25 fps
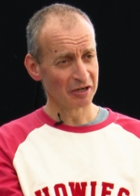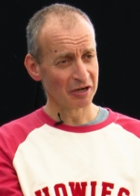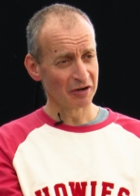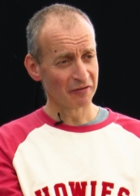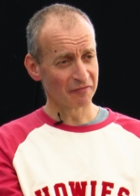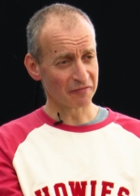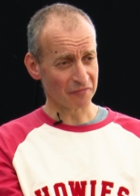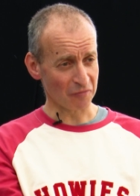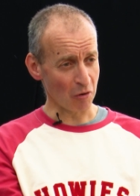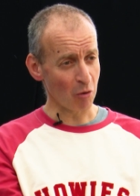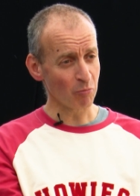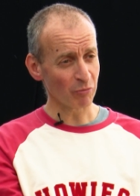
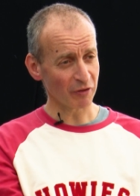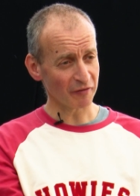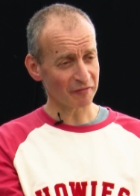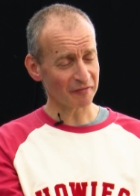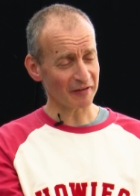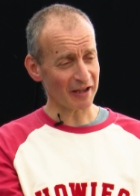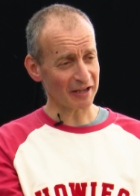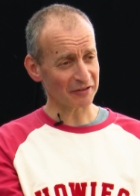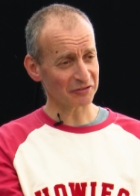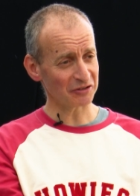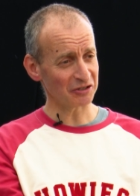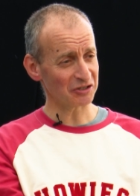from the
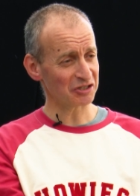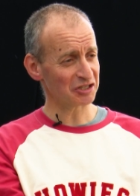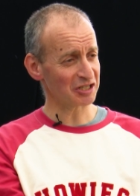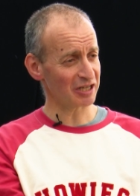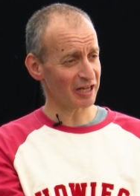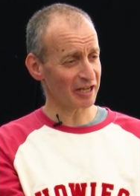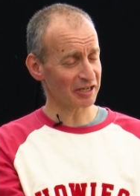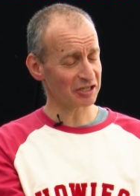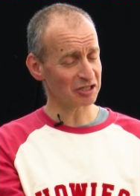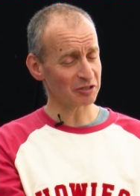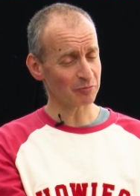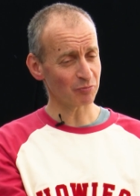fact that
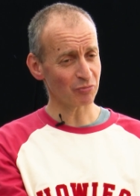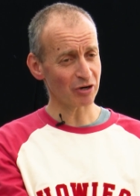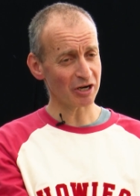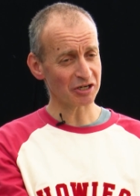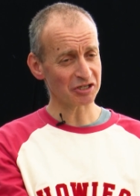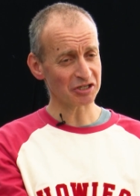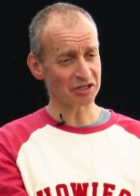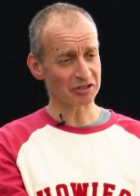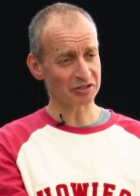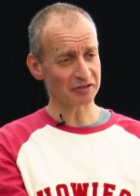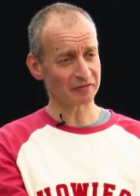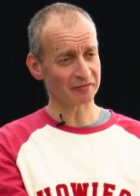selection
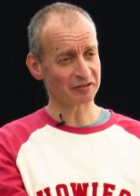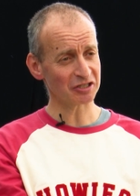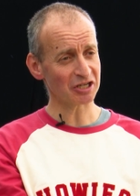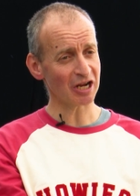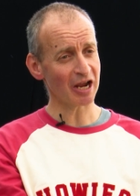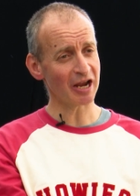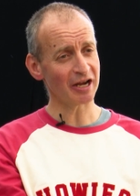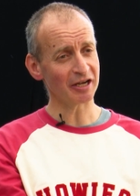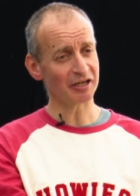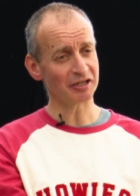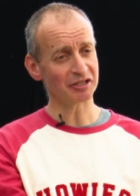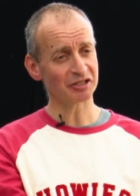pressures have
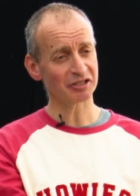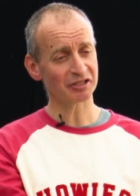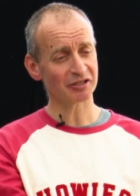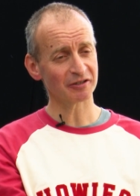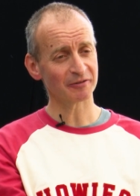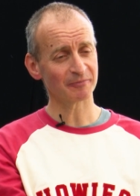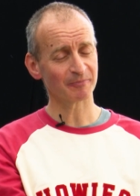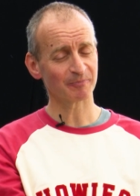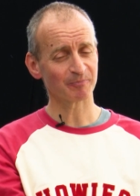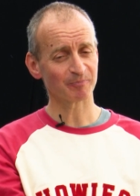changed